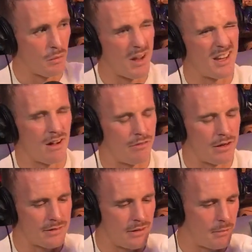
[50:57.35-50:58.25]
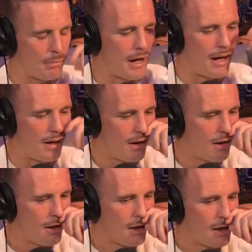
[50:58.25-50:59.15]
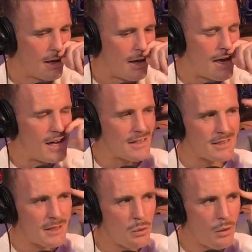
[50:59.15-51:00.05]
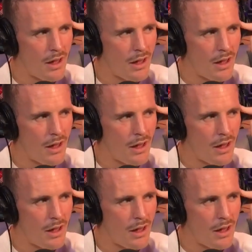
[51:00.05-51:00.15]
The weight cut fucked it. But it's still